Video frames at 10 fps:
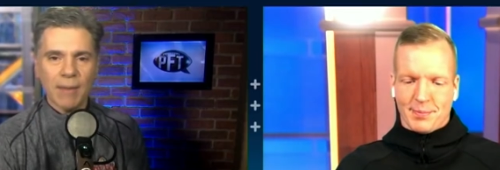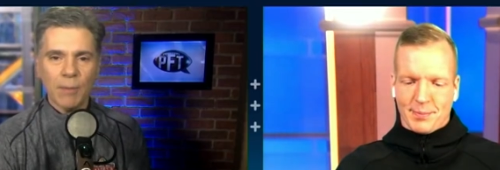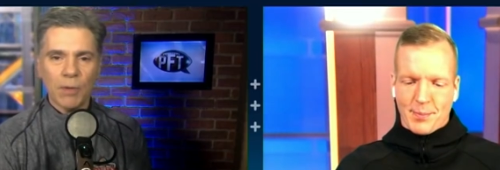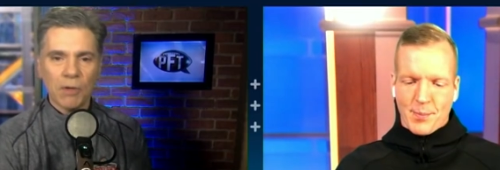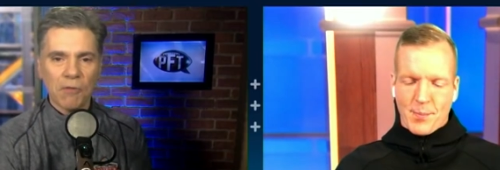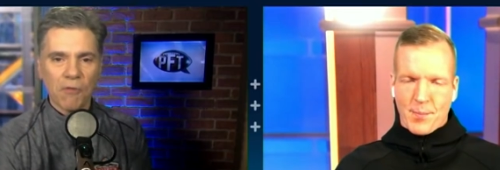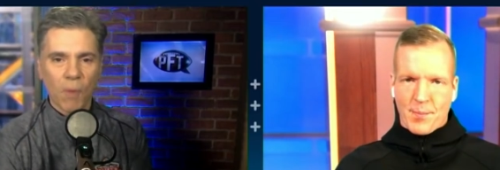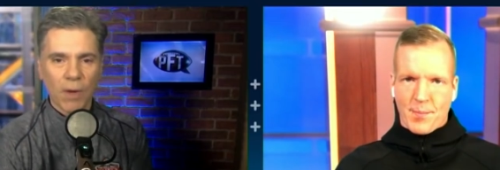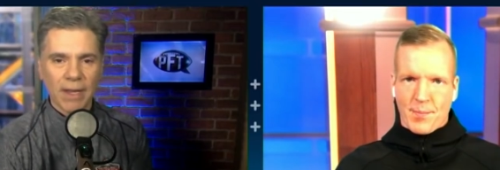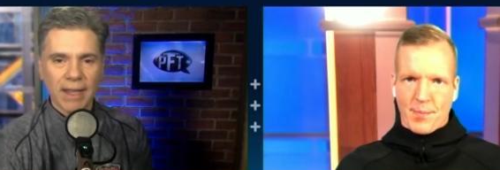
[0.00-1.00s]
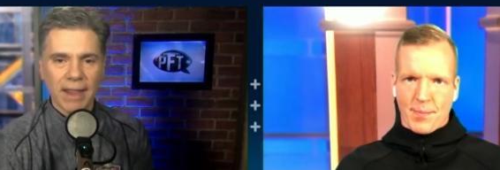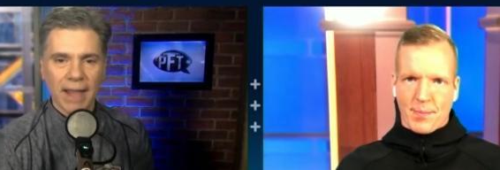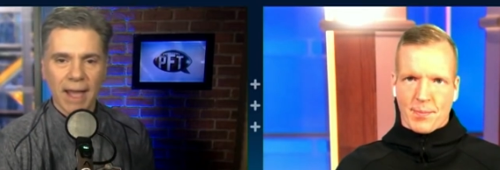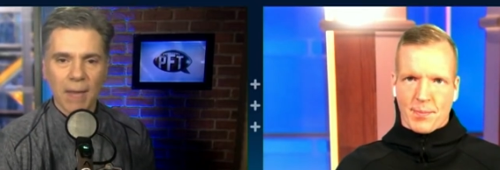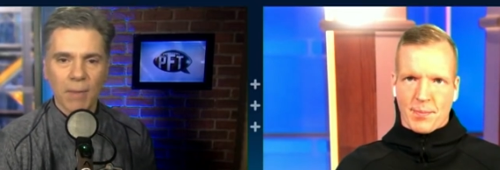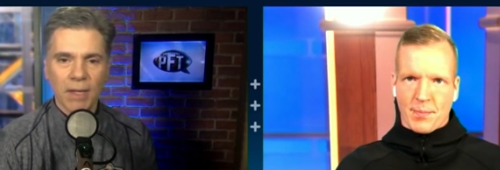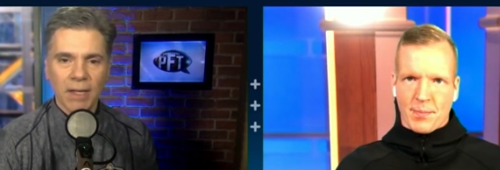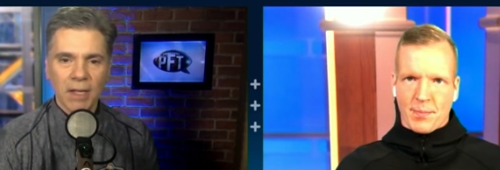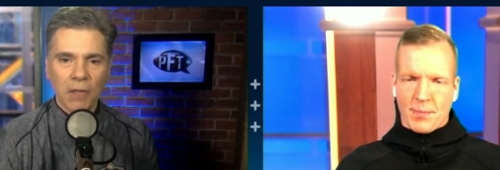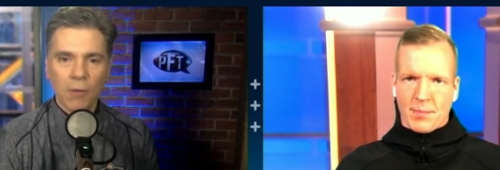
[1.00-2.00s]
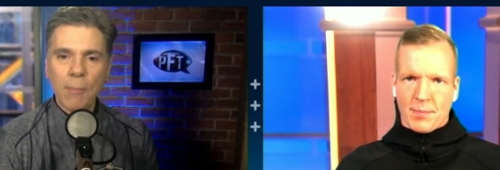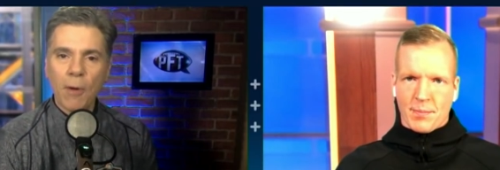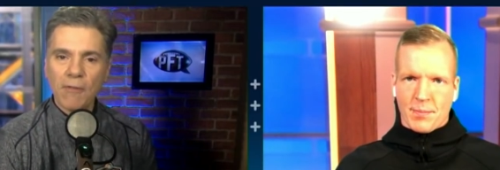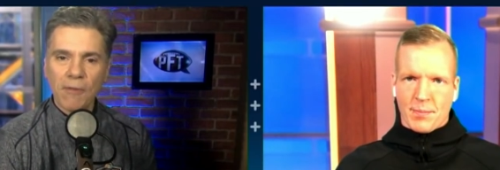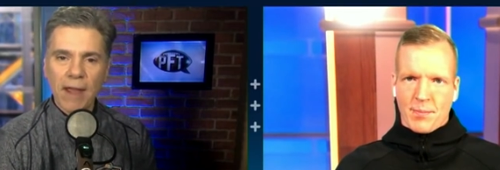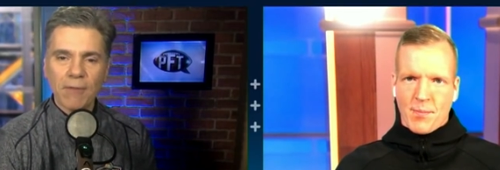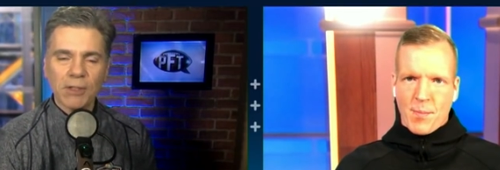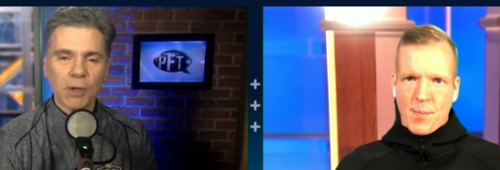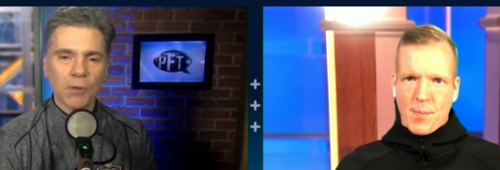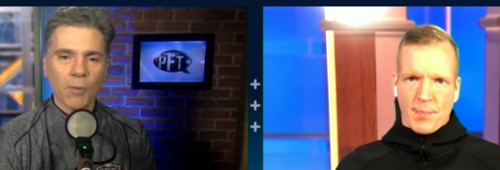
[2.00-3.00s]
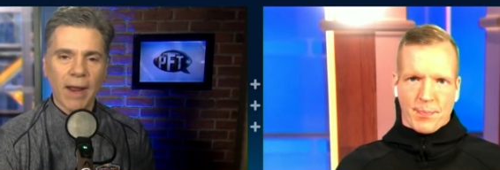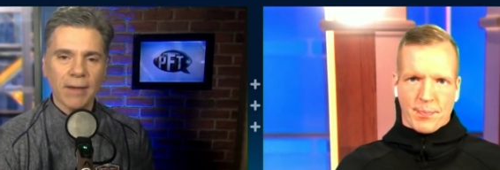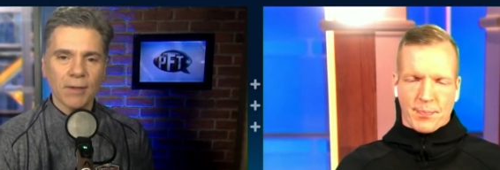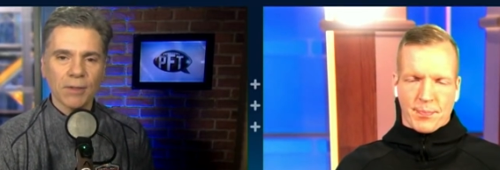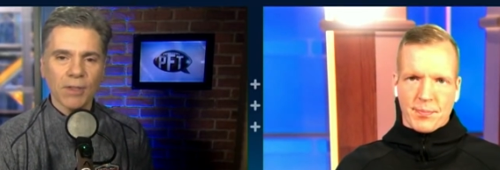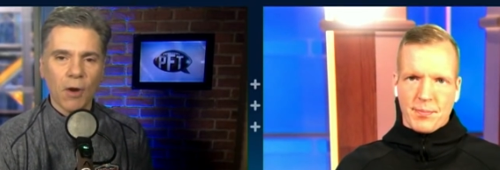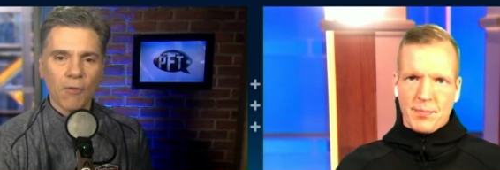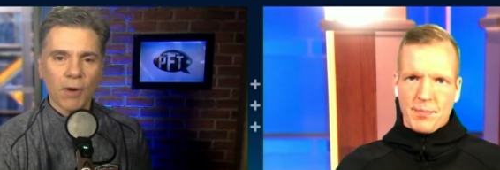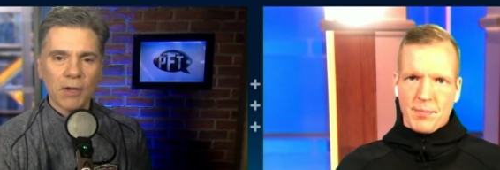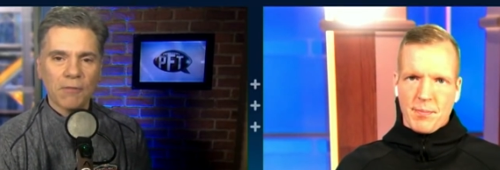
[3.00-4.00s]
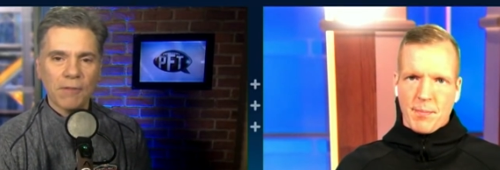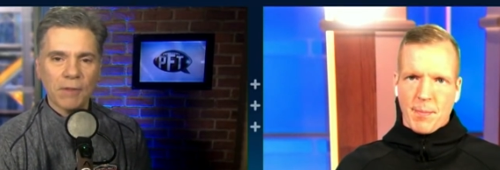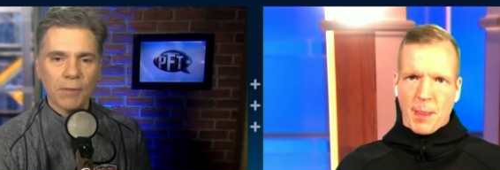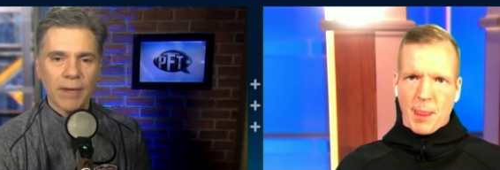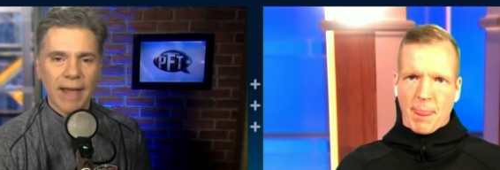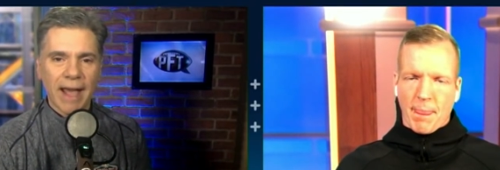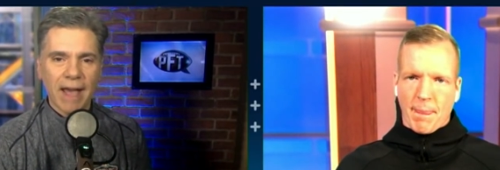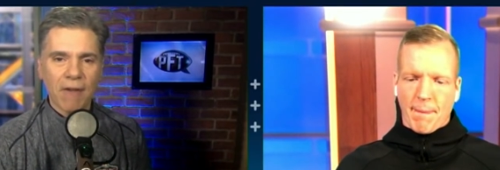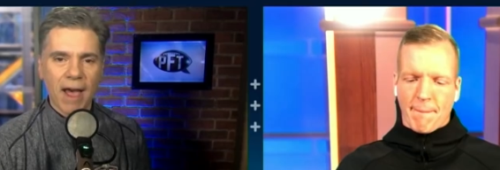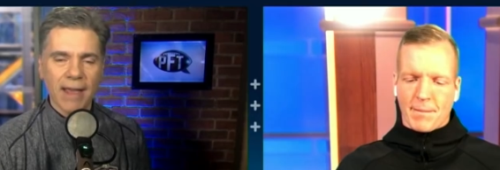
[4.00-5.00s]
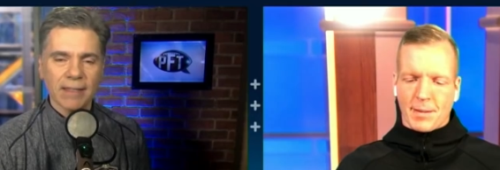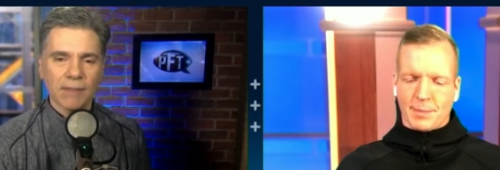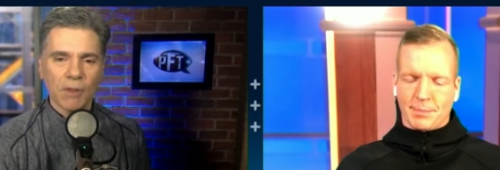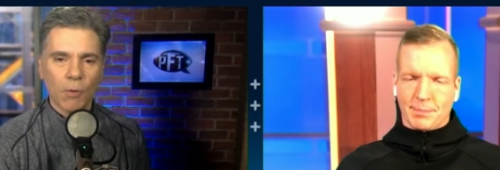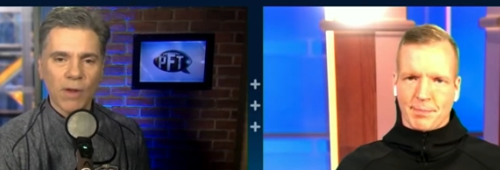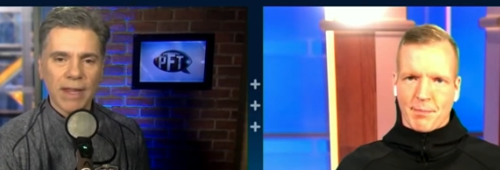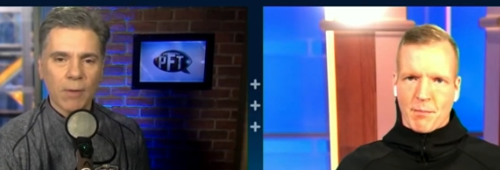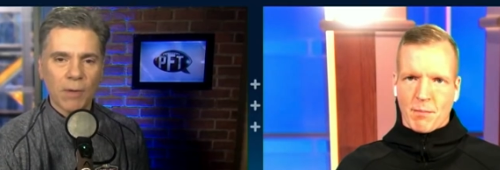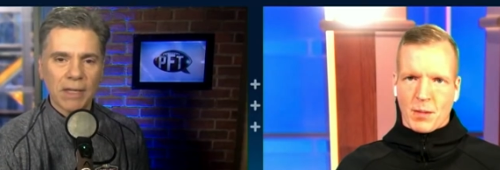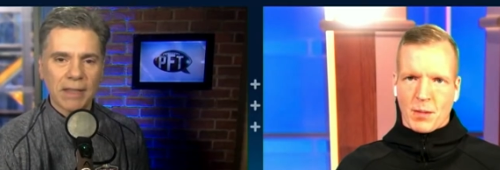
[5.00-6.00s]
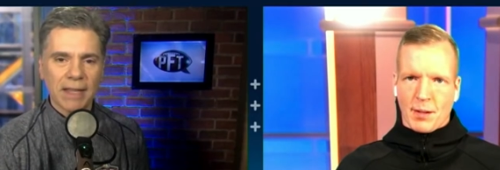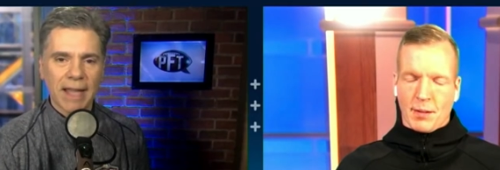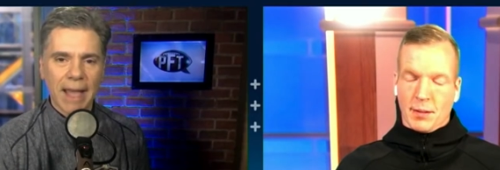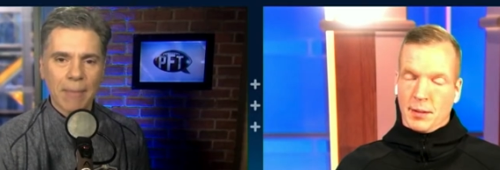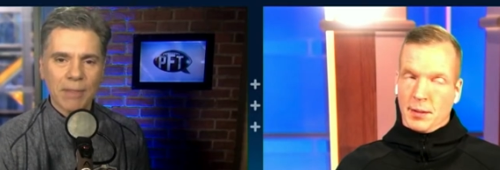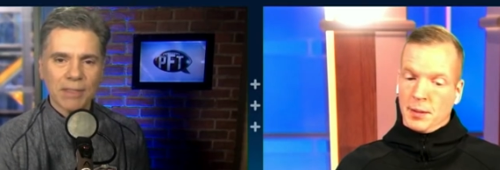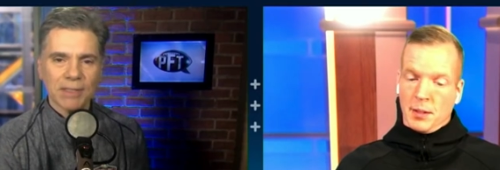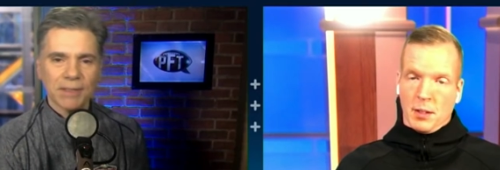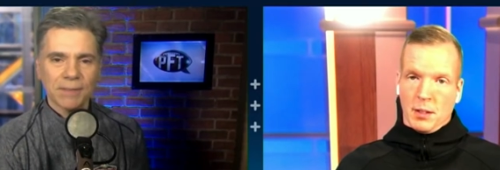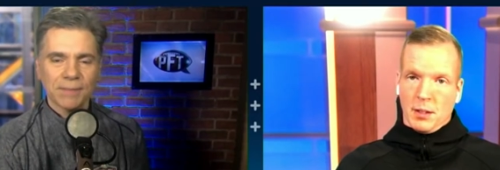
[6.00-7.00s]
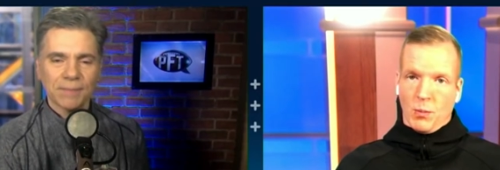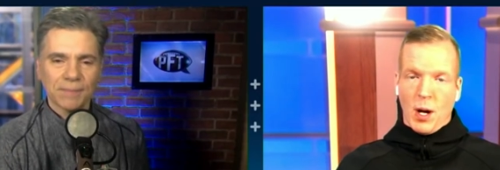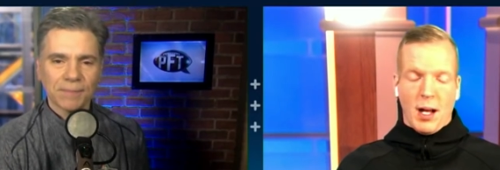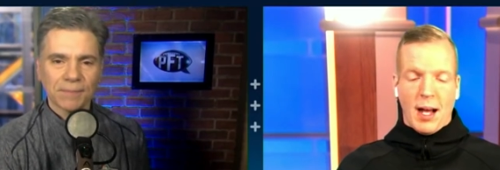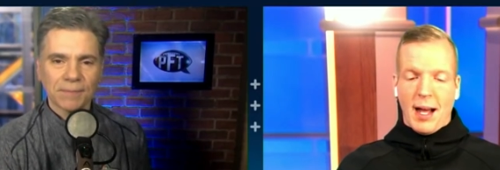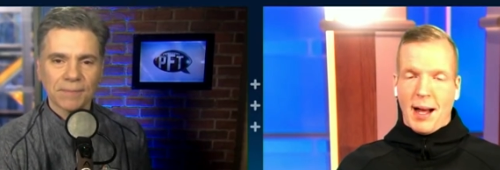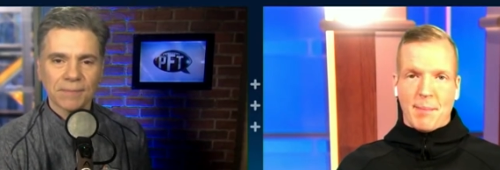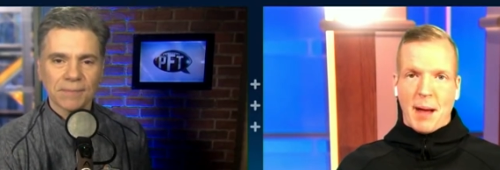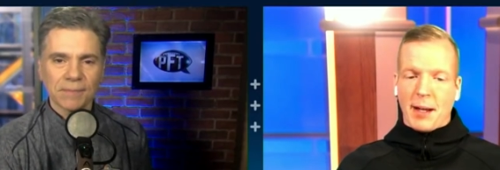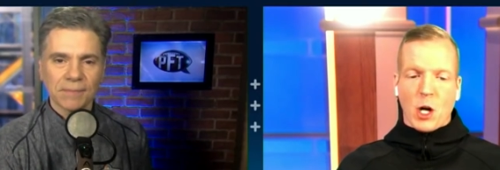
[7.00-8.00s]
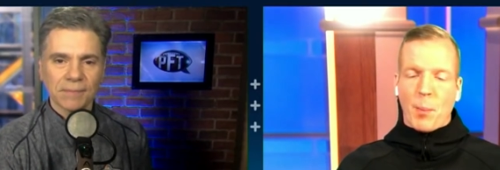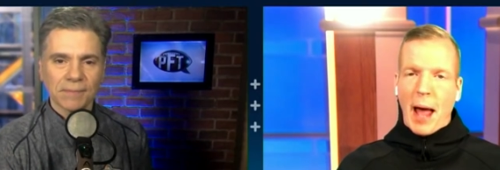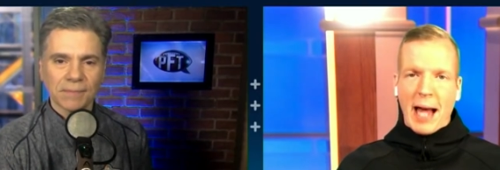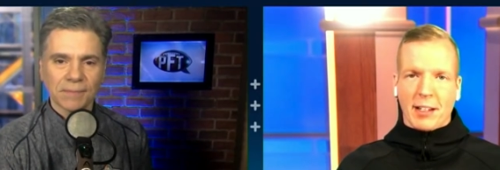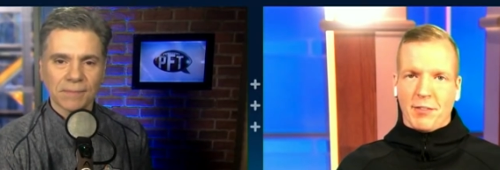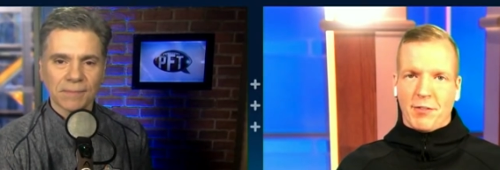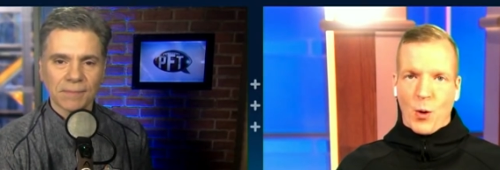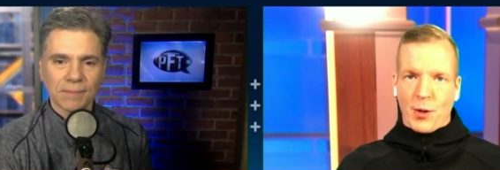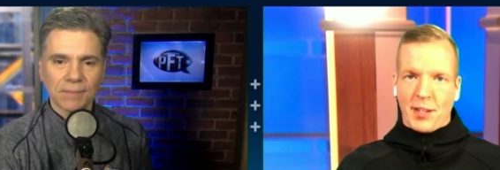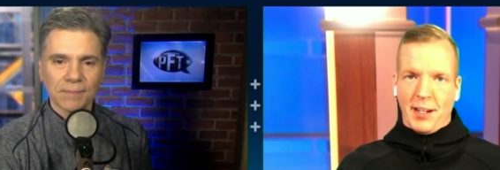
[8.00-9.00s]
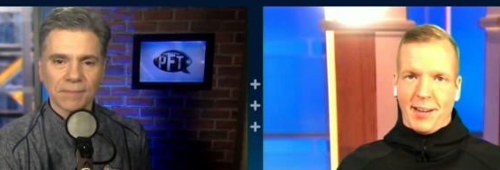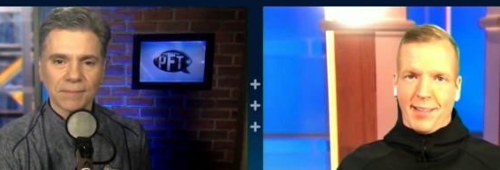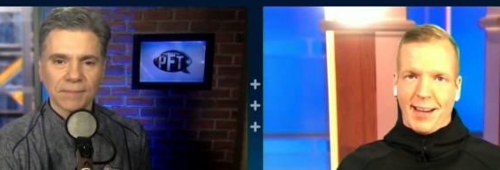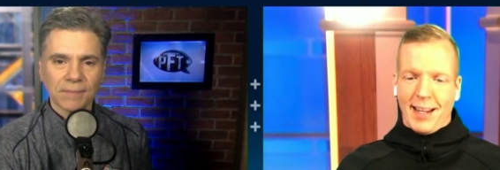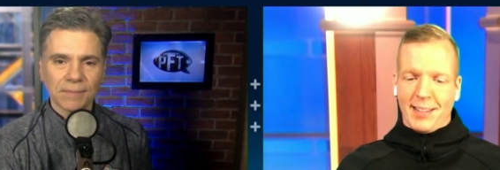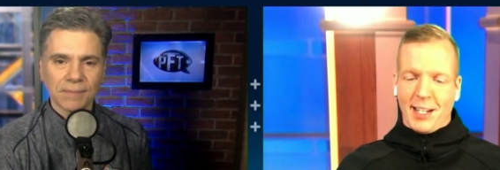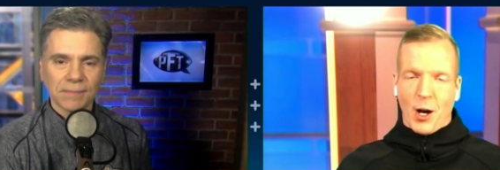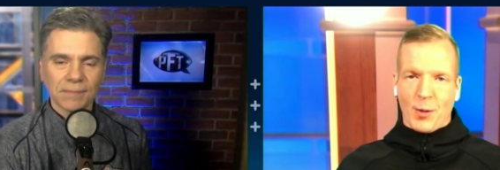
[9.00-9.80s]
Speaker 1: to put a fork in them. Three-point favorites are the Raiders, over under fifty-three and a half, highest of the week. What
Speaker 2: do you think happens? Well, I, I go back and forth here, and, you